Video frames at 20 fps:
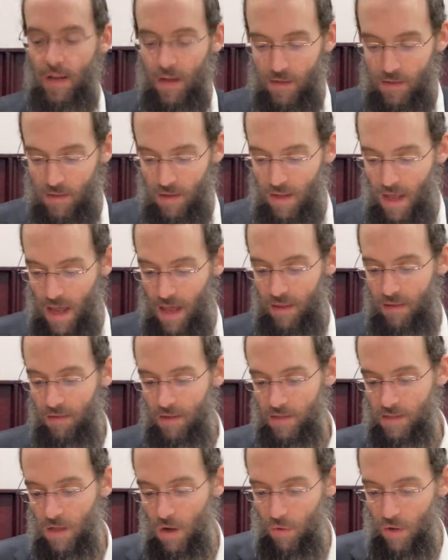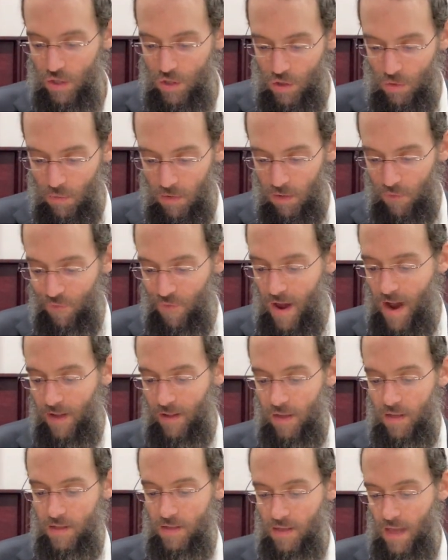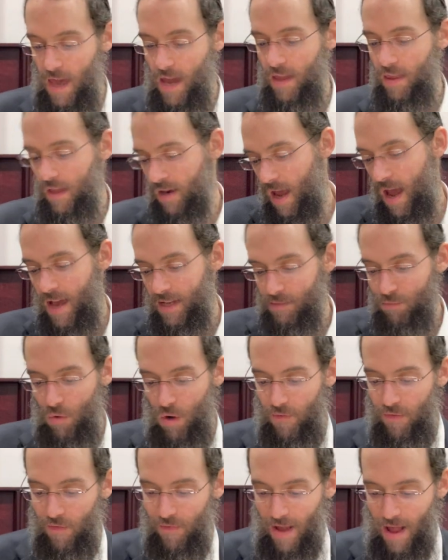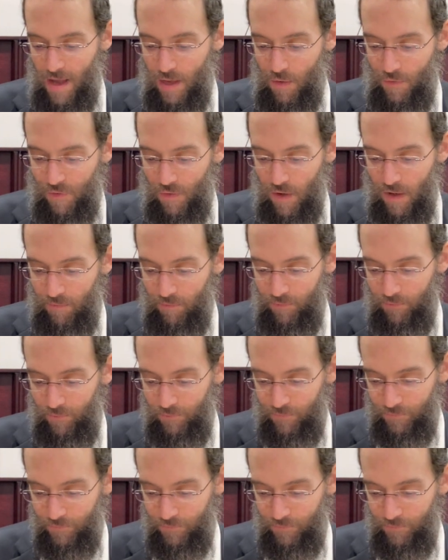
so then there's no issue with the fact that he's saying that it has more of a value for him.